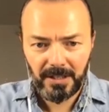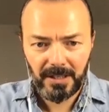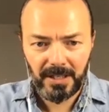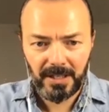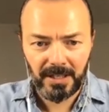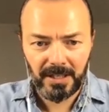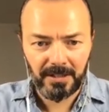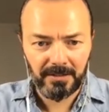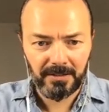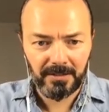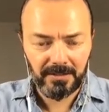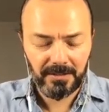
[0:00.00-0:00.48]

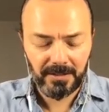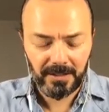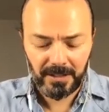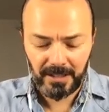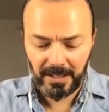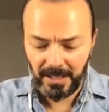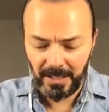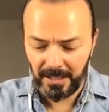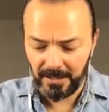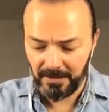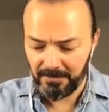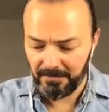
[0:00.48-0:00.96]
And
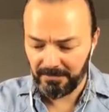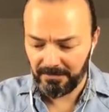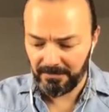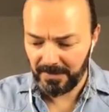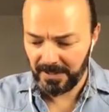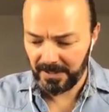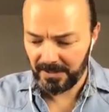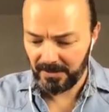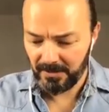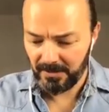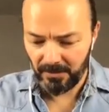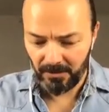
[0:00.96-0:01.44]
again,
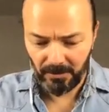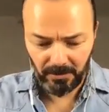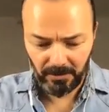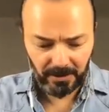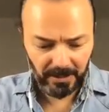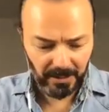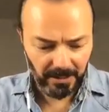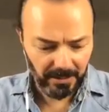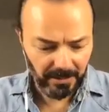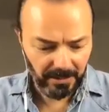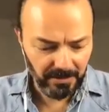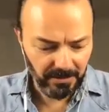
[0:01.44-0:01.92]
it's all
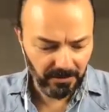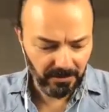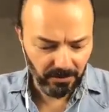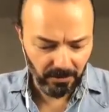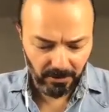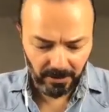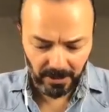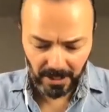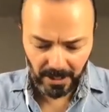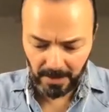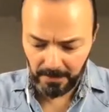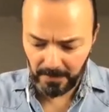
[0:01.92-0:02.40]
getting
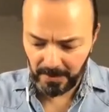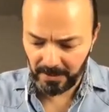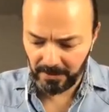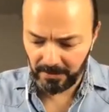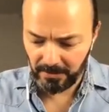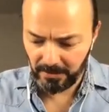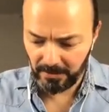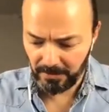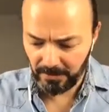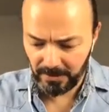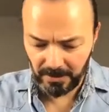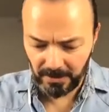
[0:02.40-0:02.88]
stored up
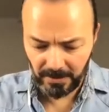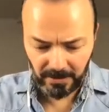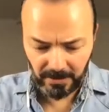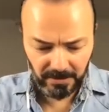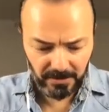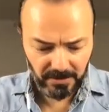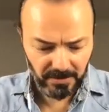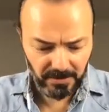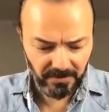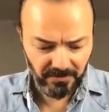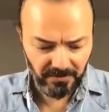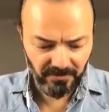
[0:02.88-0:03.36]
into in
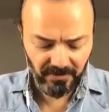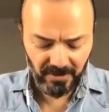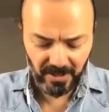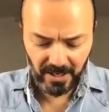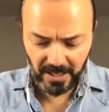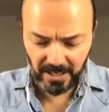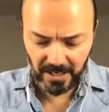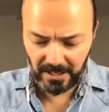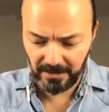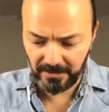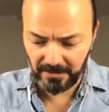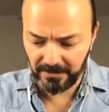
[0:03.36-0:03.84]
this
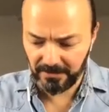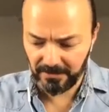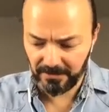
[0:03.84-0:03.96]
file.